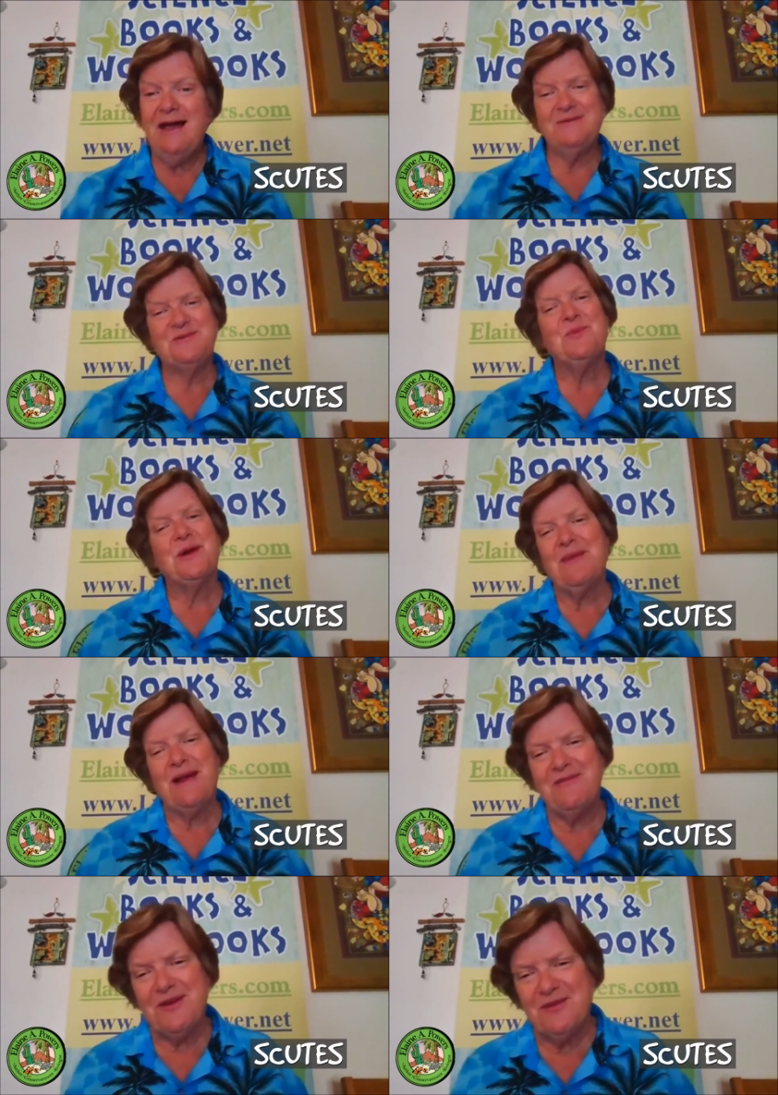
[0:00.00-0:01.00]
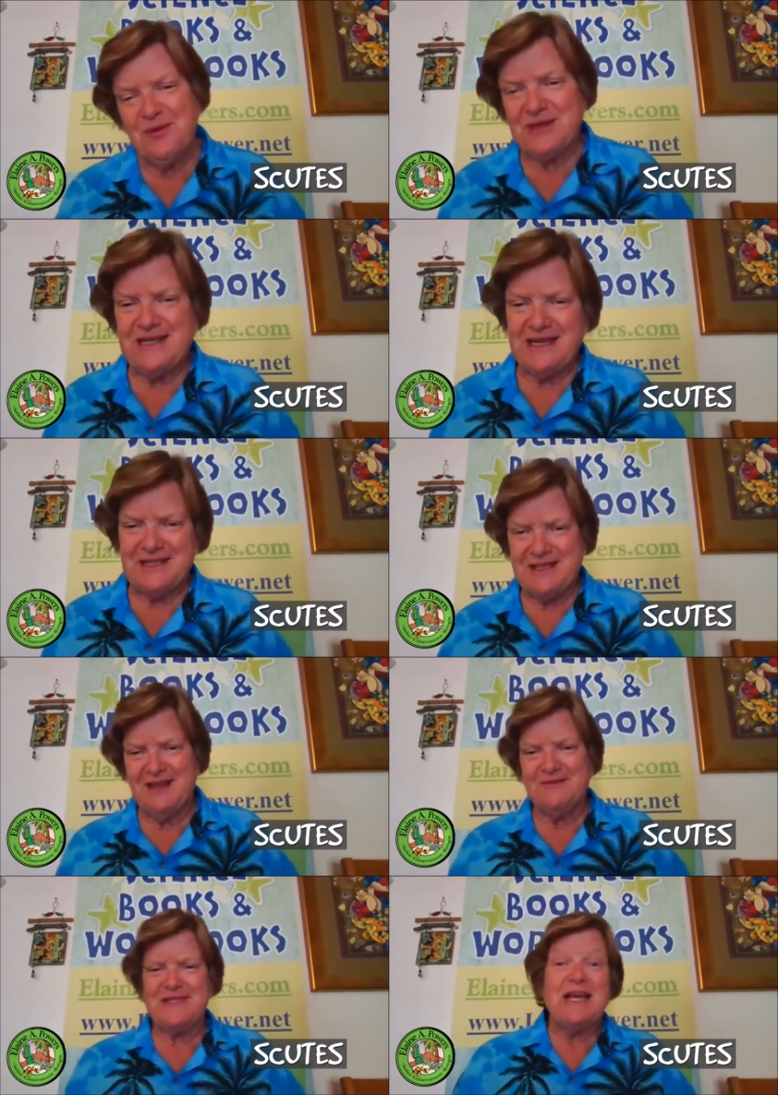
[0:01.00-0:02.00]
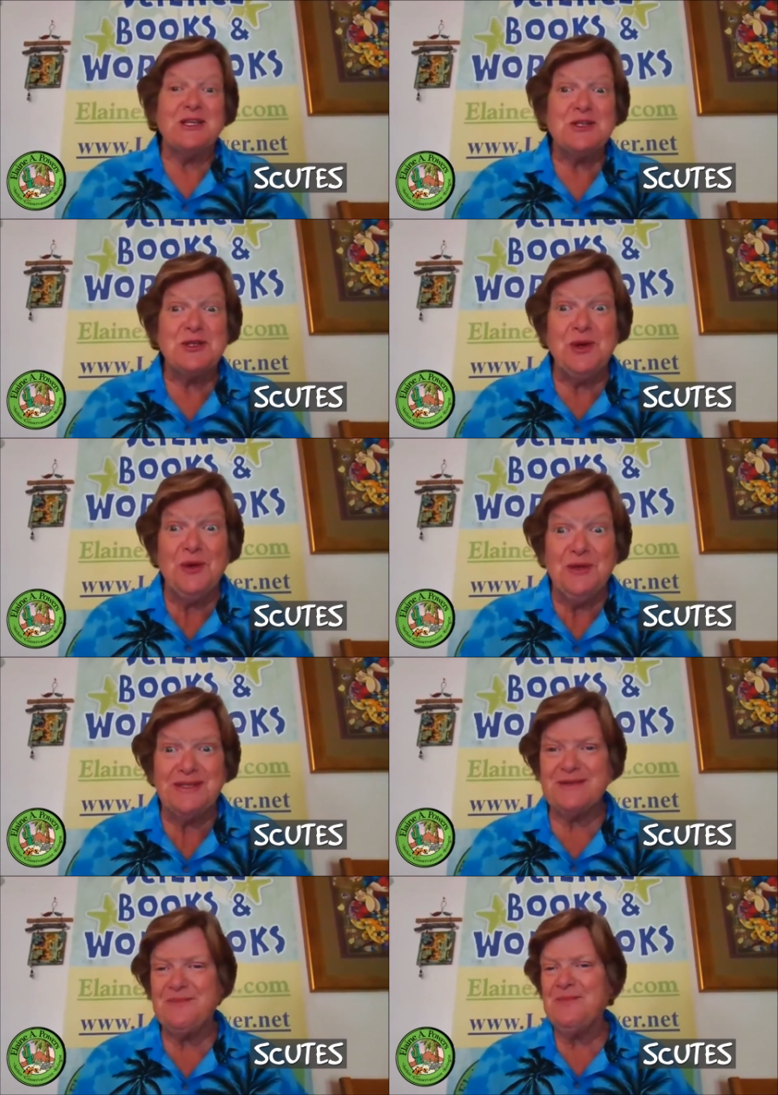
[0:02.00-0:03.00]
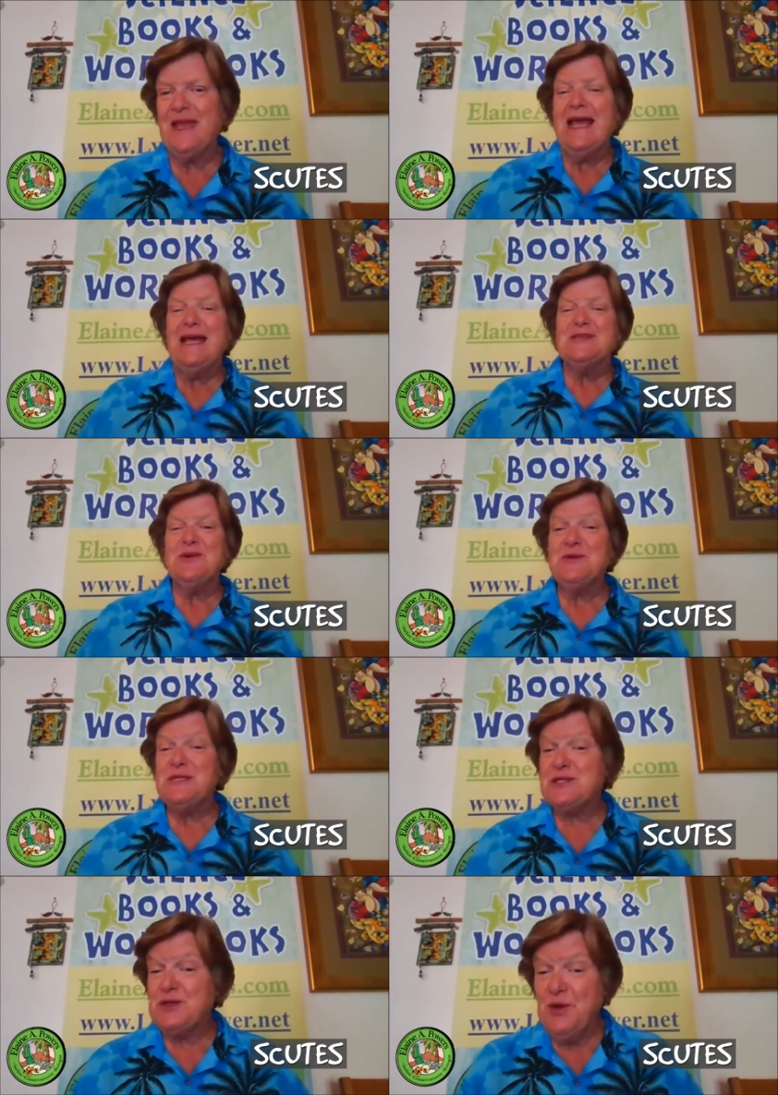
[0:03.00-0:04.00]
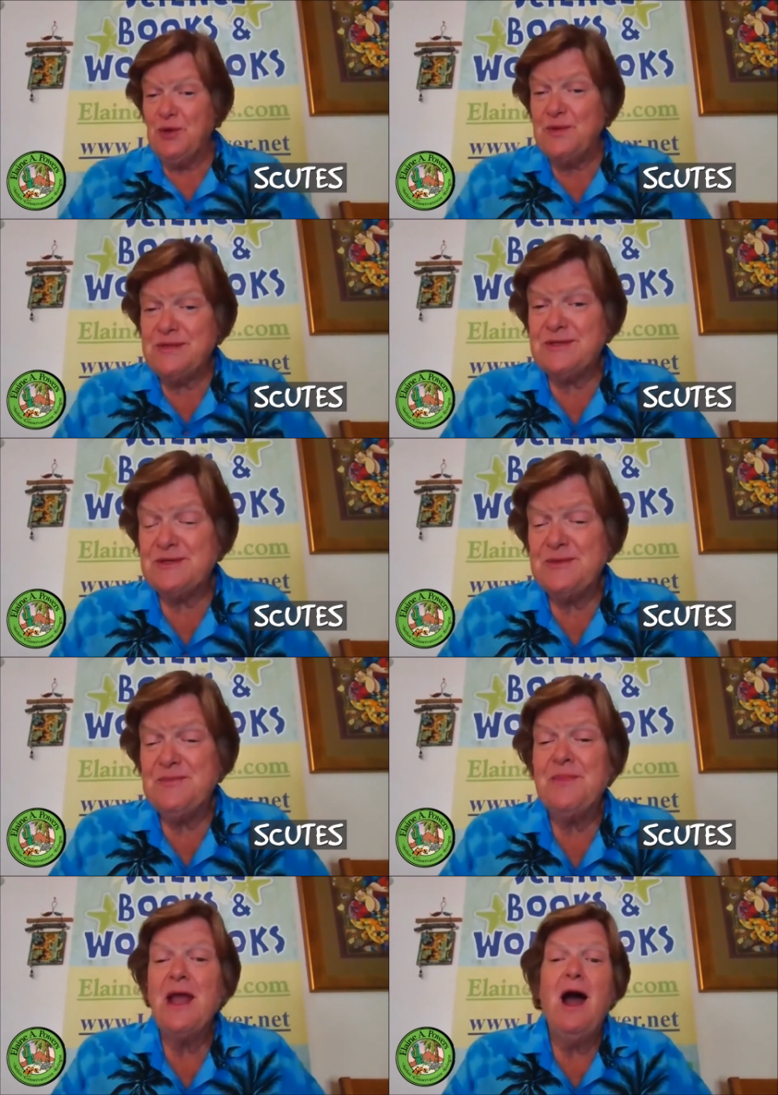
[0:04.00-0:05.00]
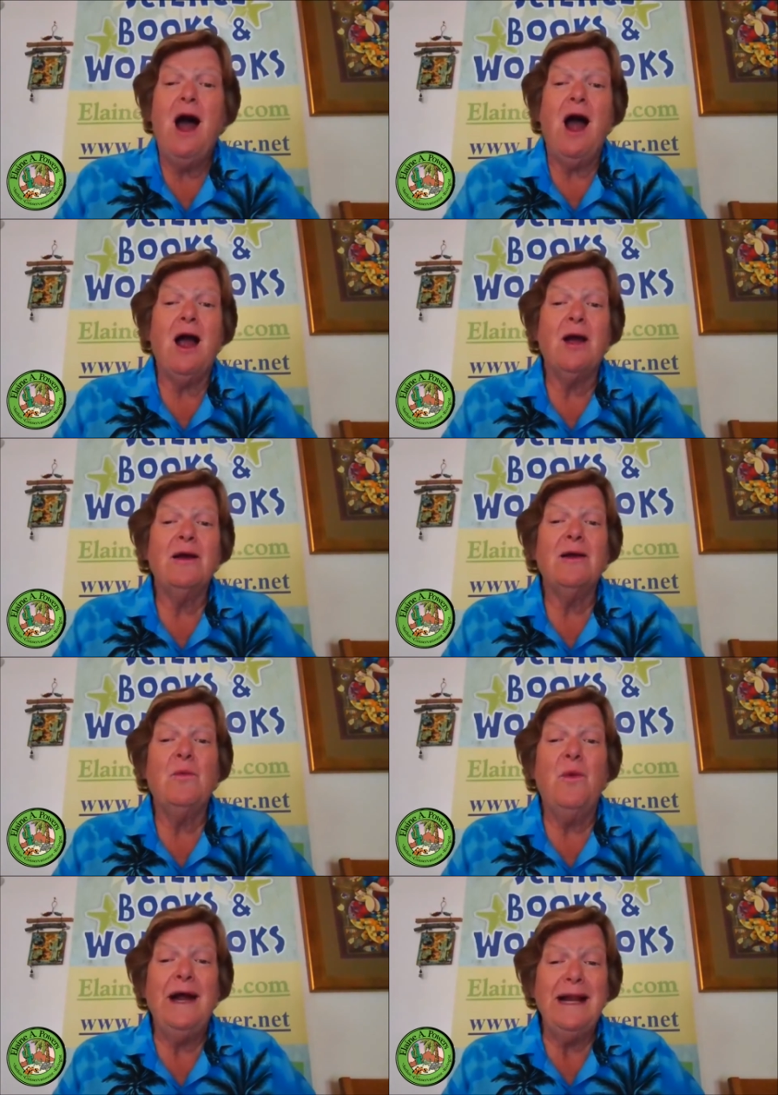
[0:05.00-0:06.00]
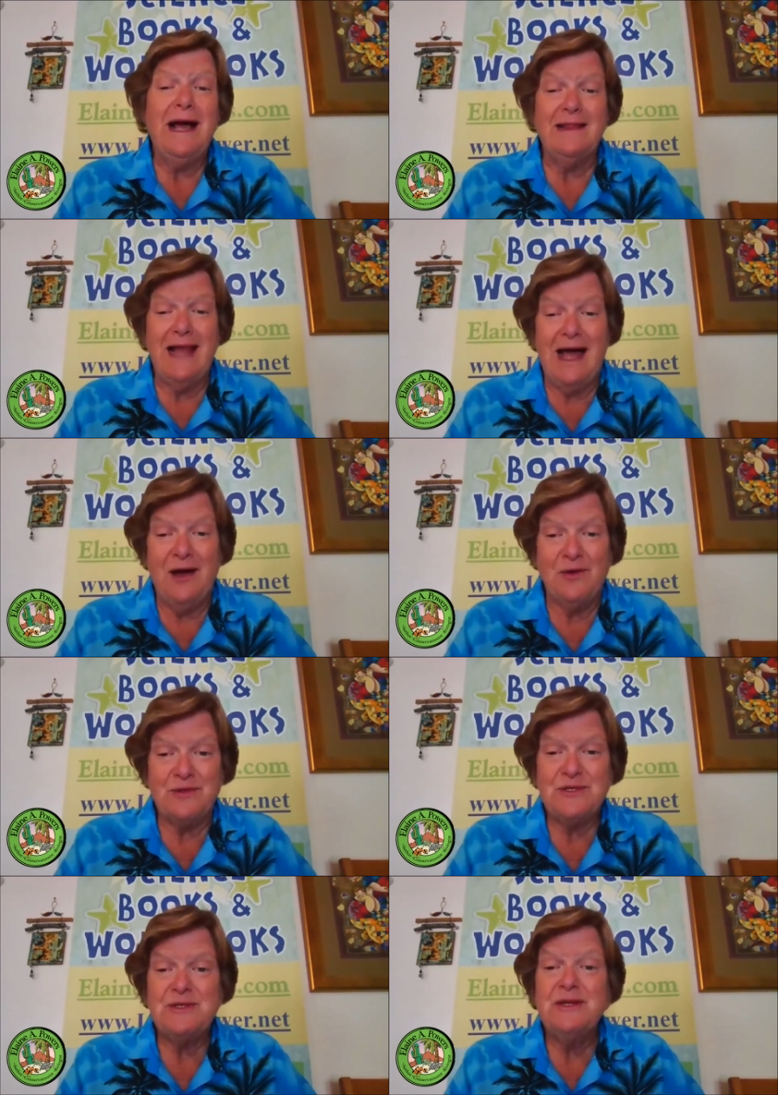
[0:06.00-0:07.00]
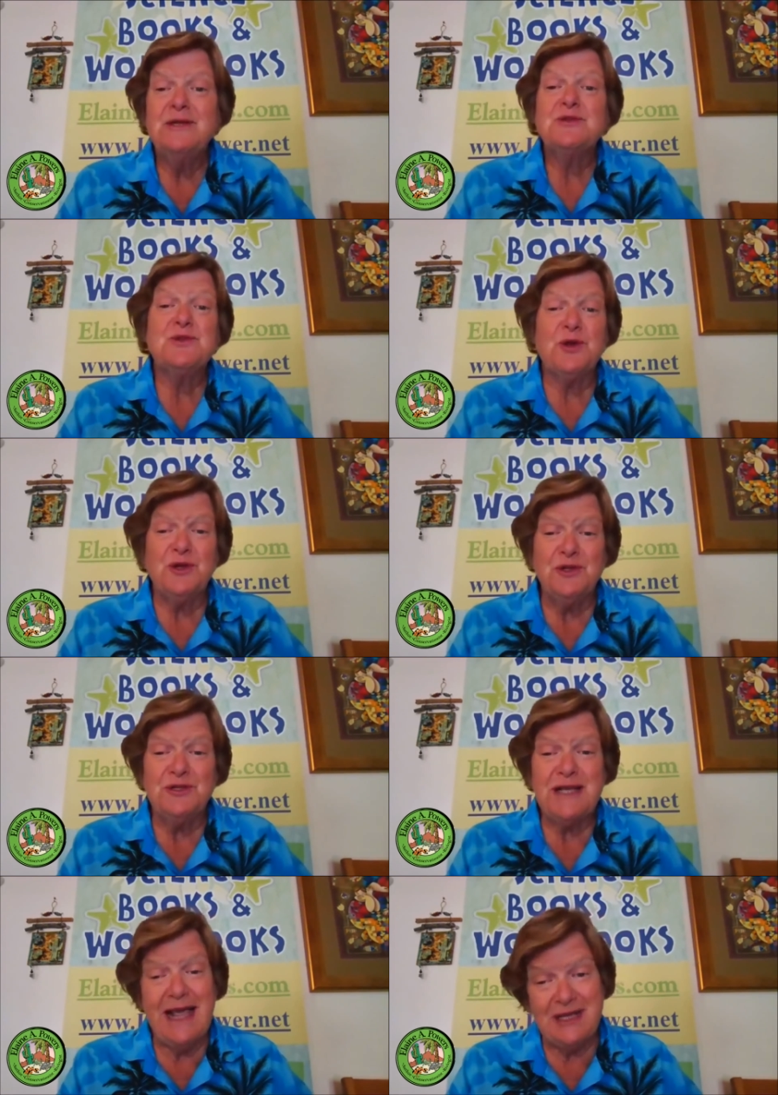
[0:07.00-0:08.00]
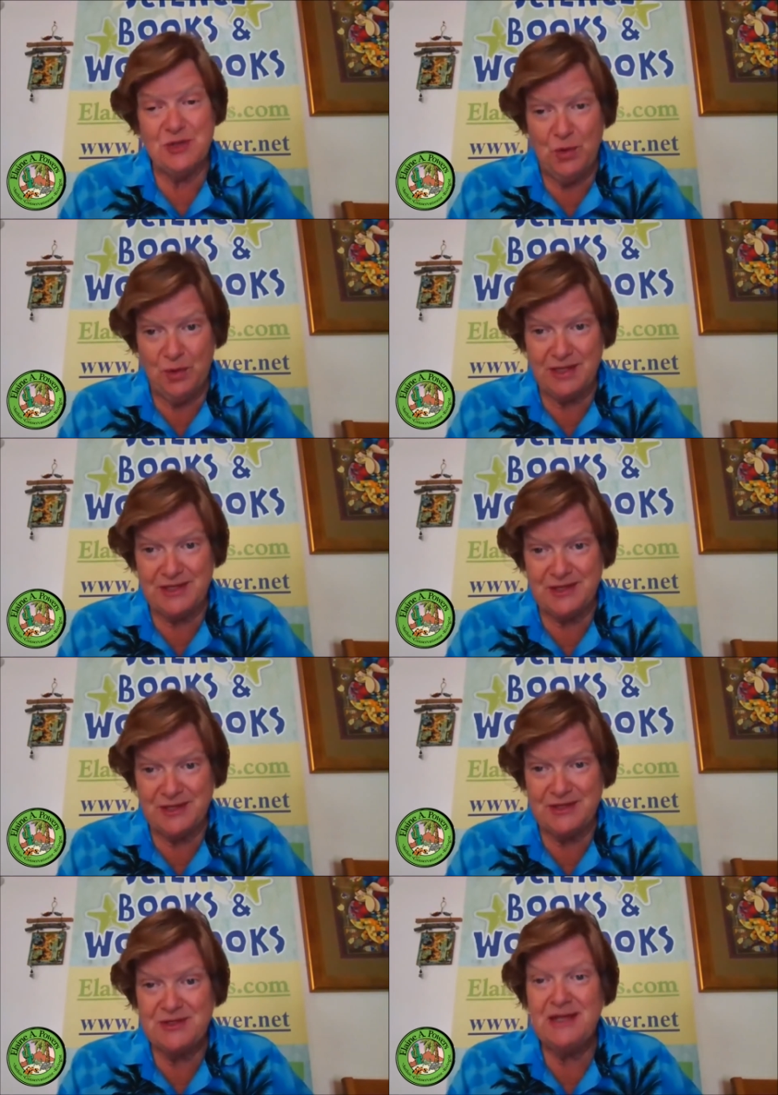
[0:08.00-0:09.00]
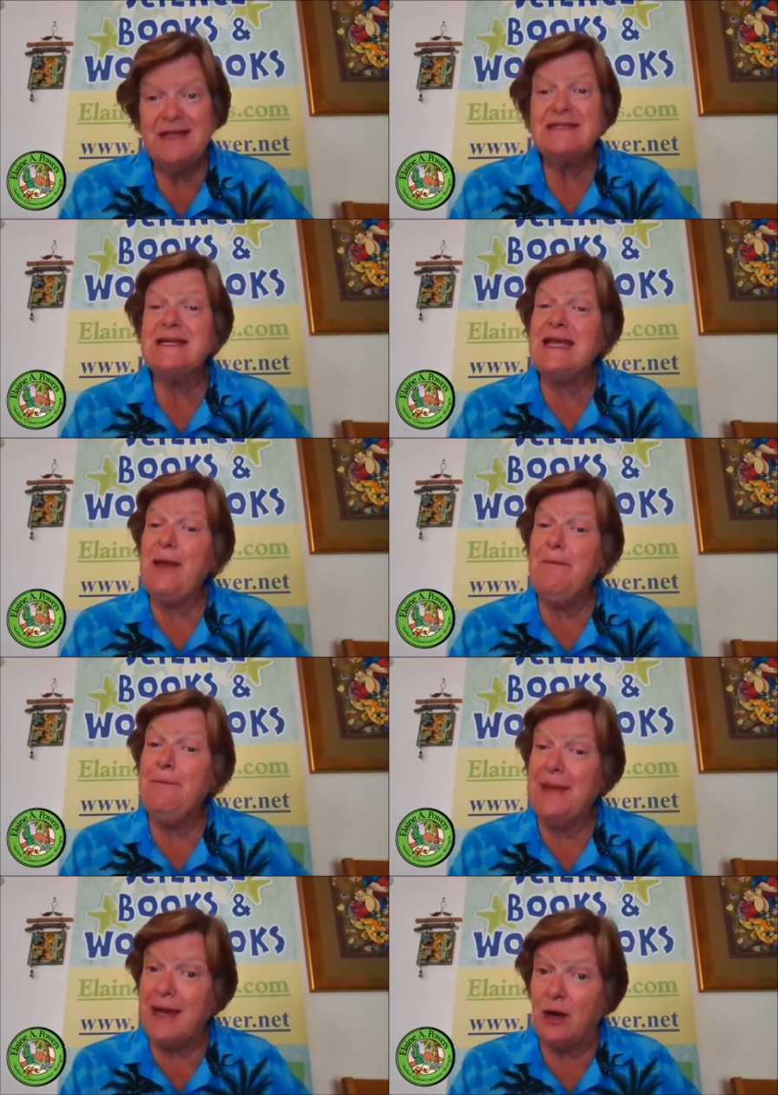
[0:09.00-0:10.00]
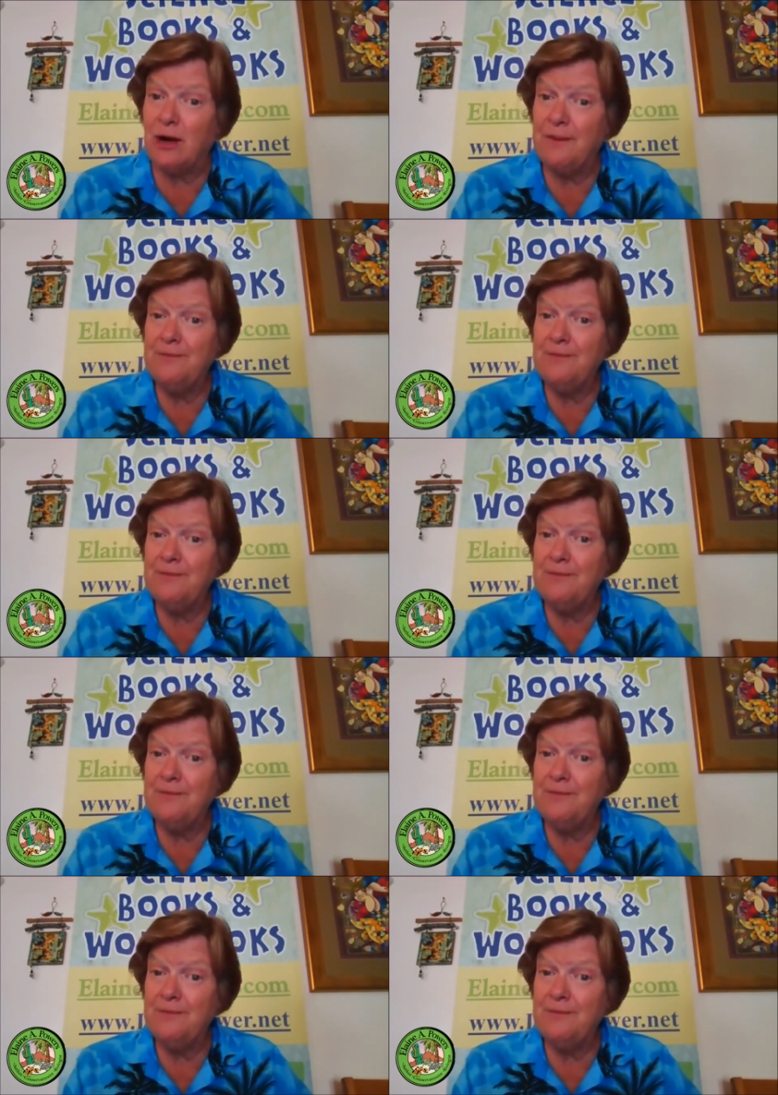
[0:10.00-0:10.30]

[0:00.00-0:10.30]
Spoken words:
It's one of my favorite words. I just love saying scutes. So scutes are what allows turtles and tortoises to get bigger.